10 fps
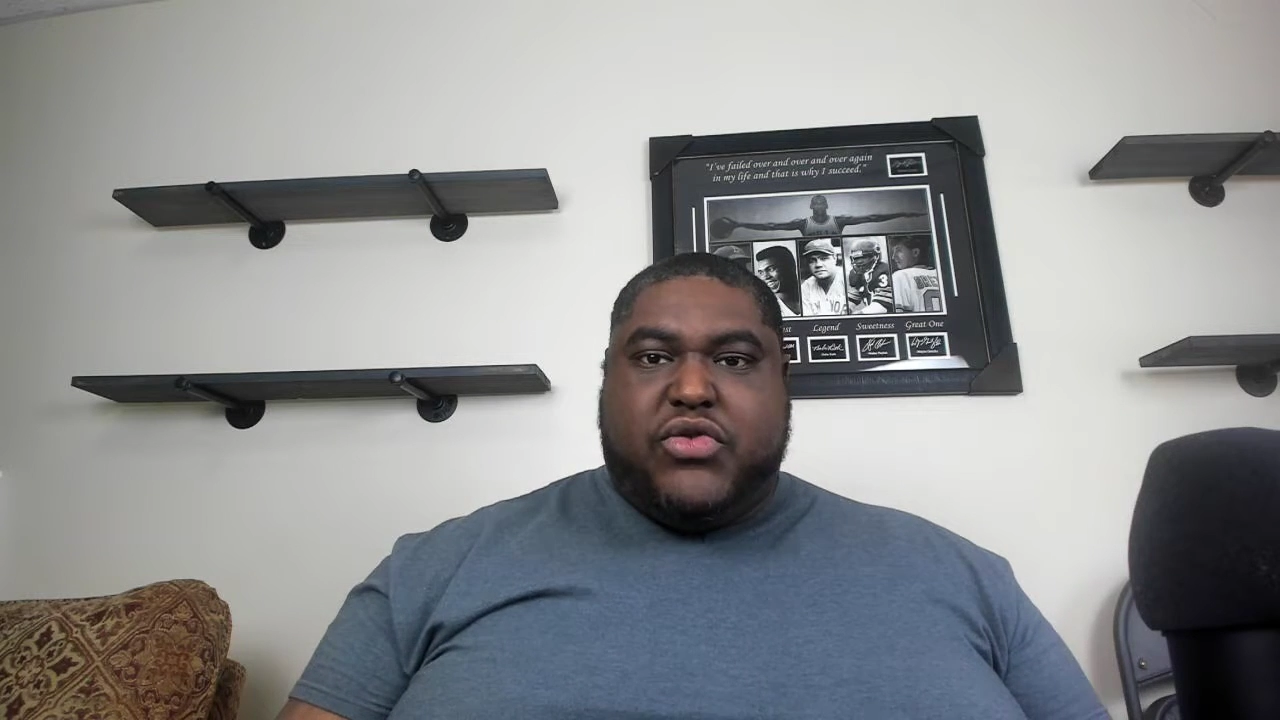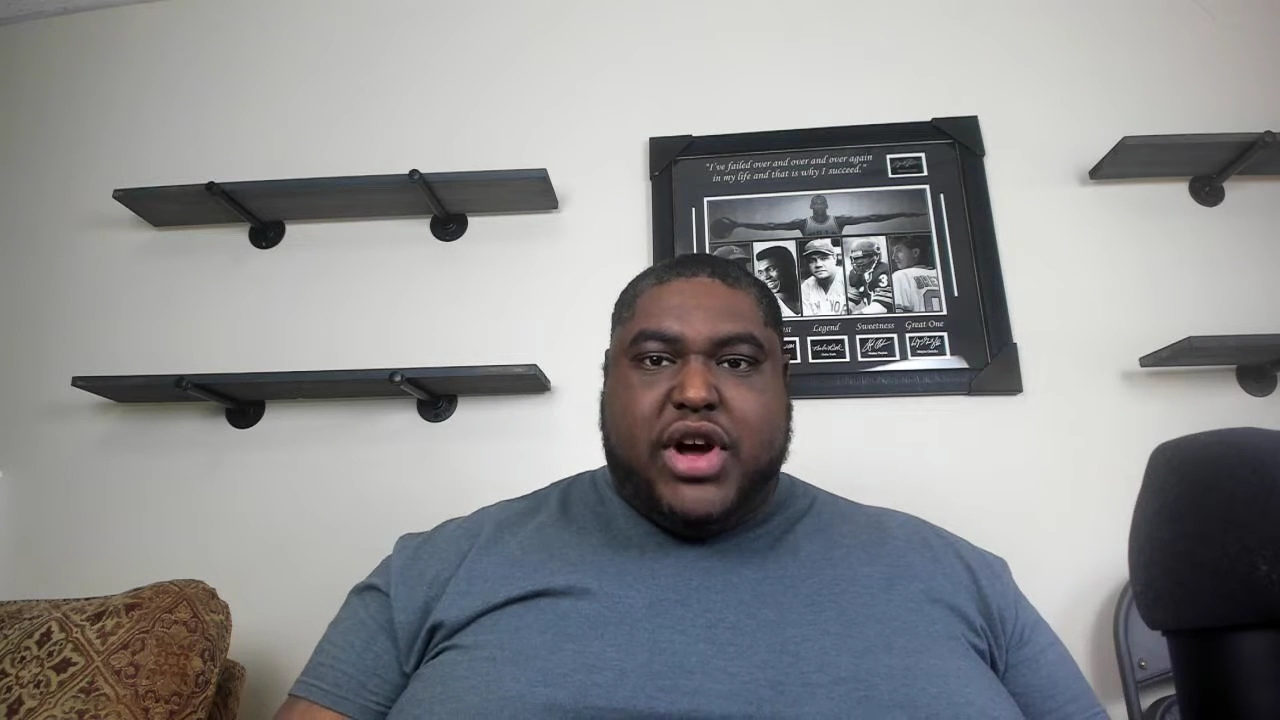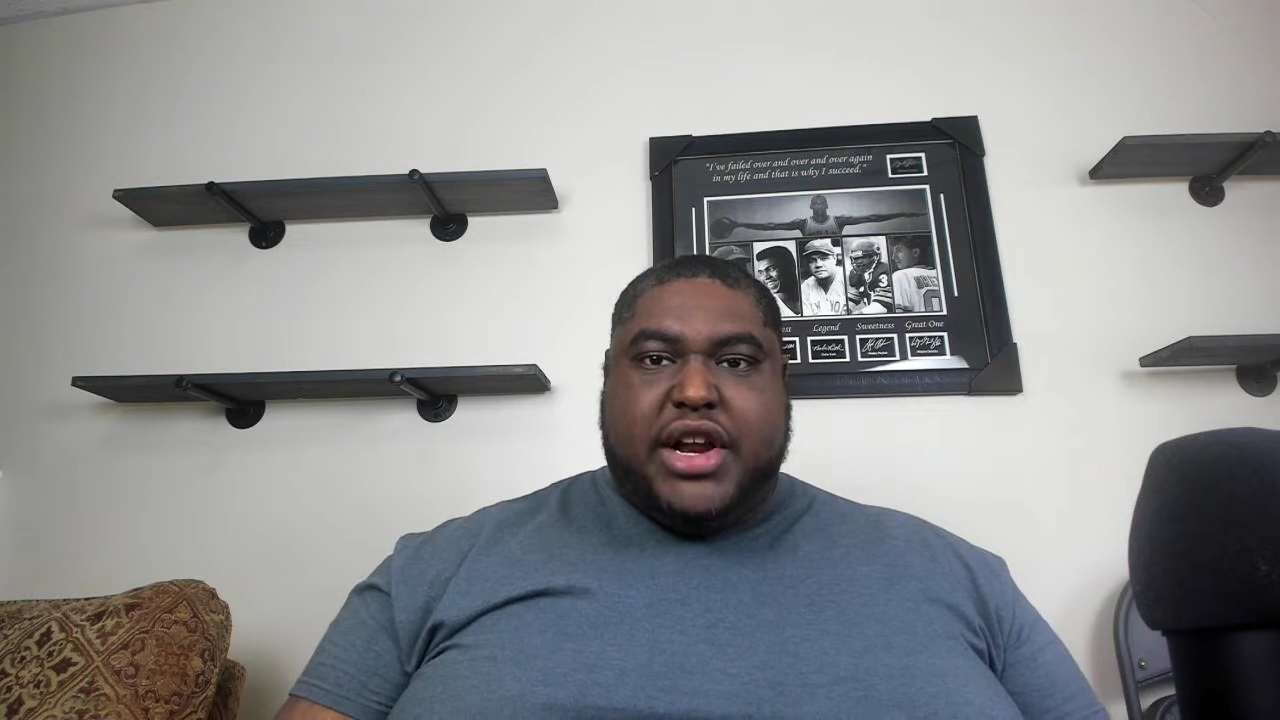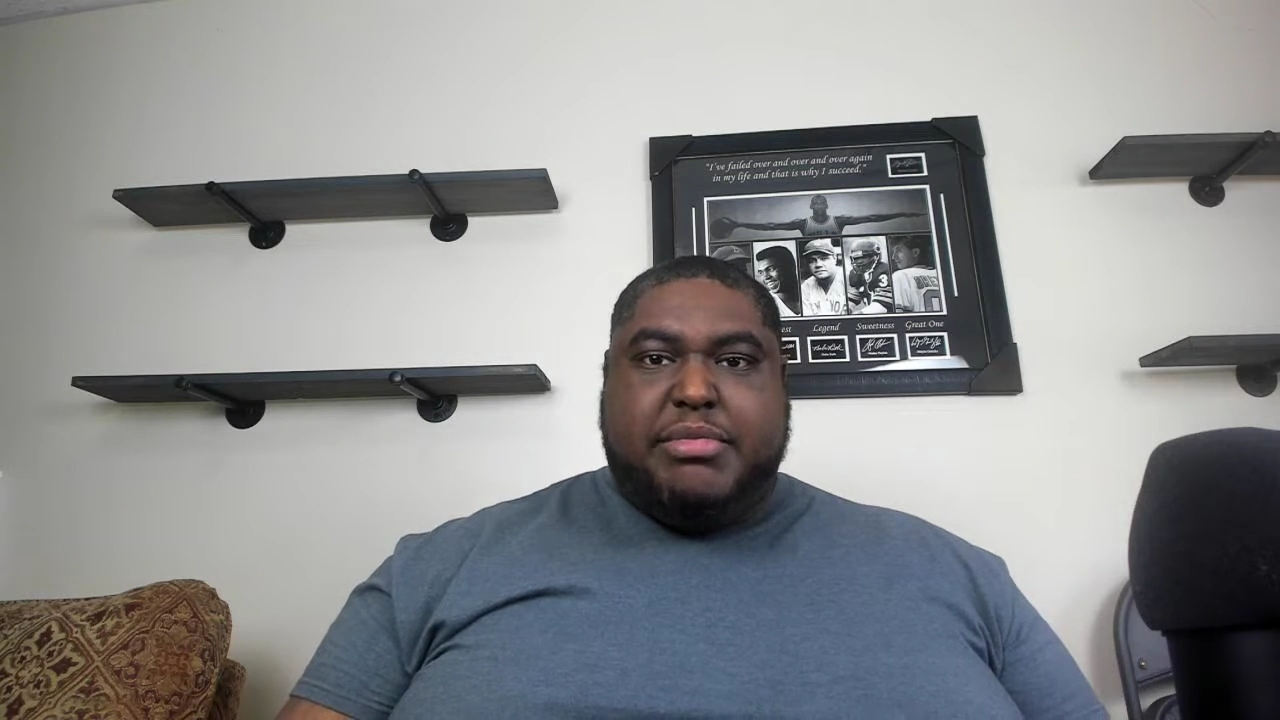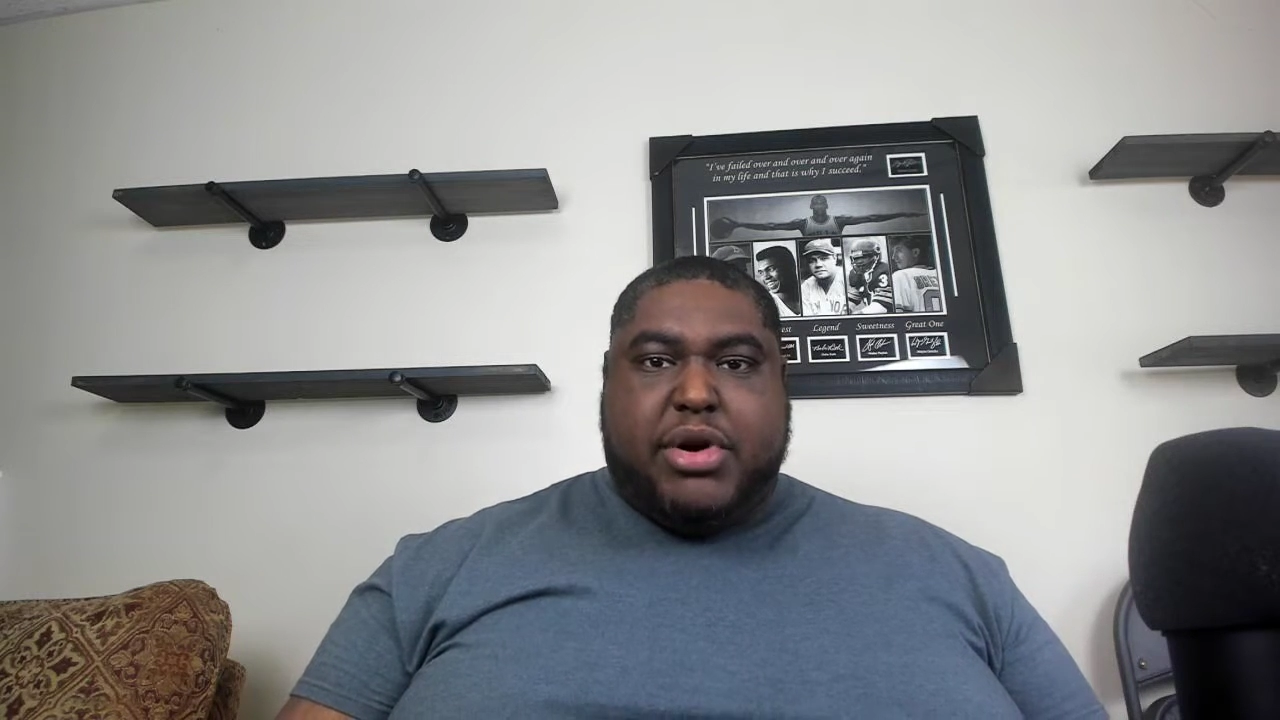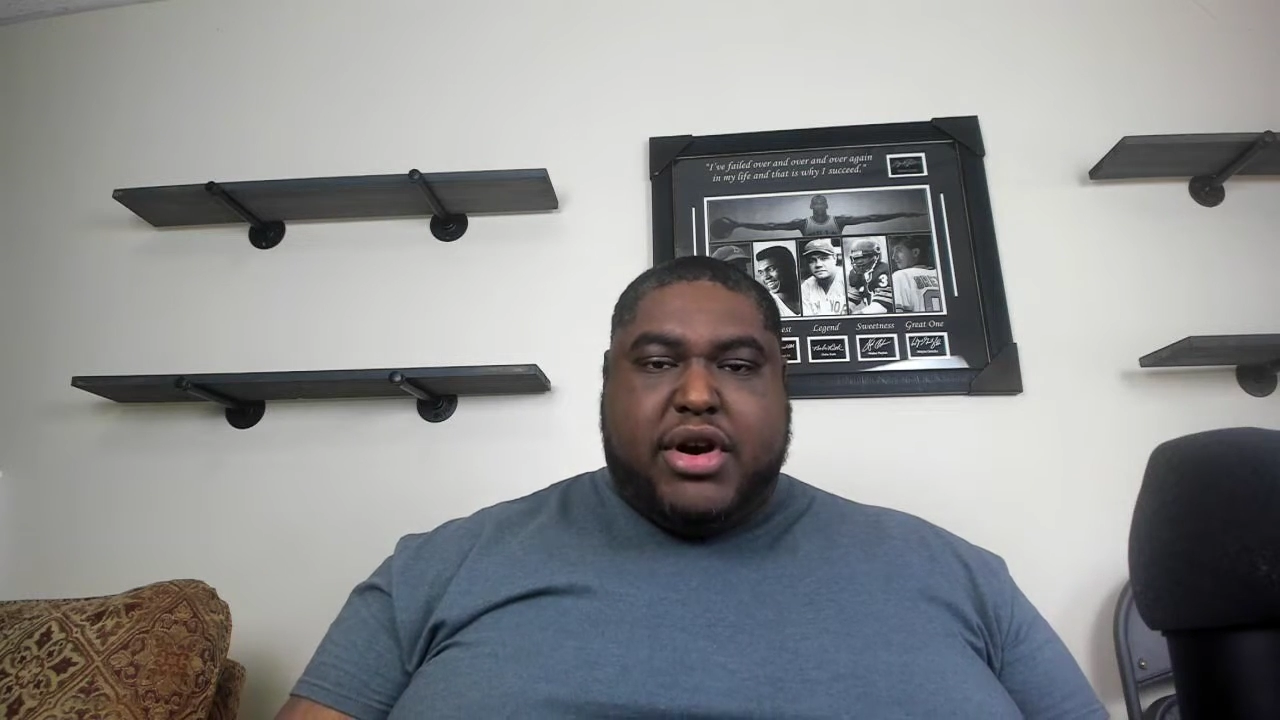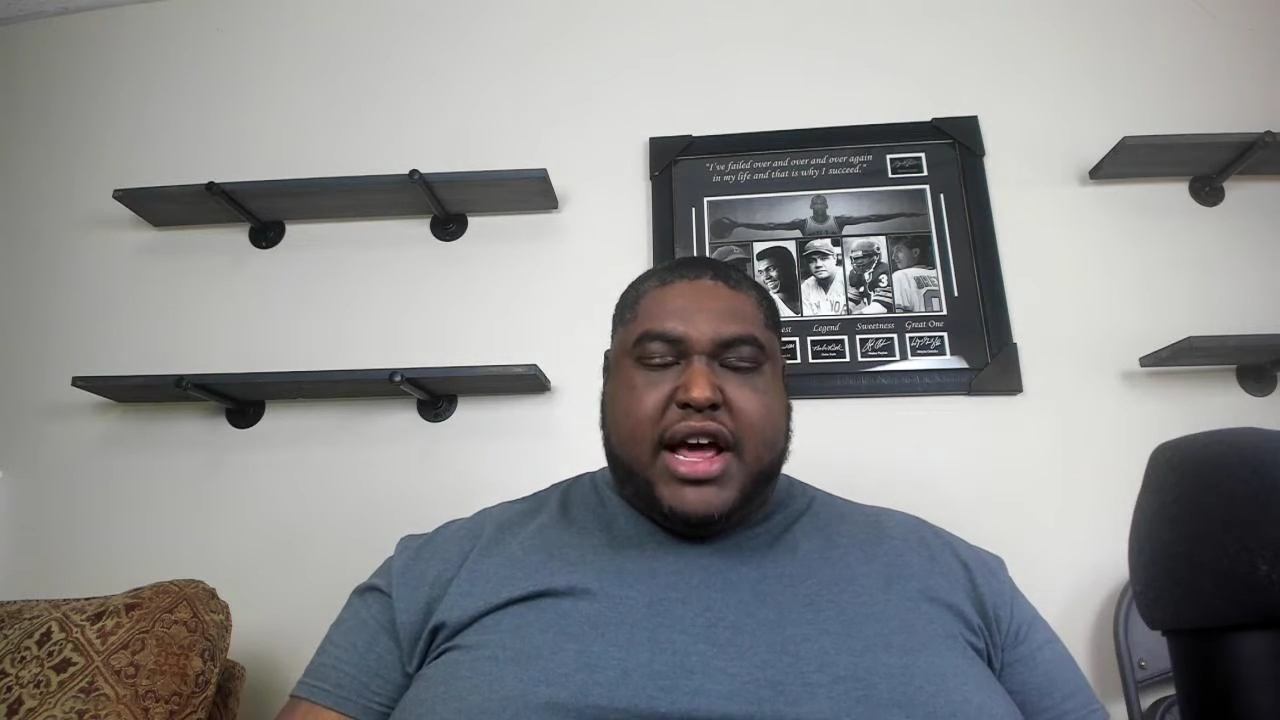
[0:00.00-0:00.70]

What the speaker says: run and burn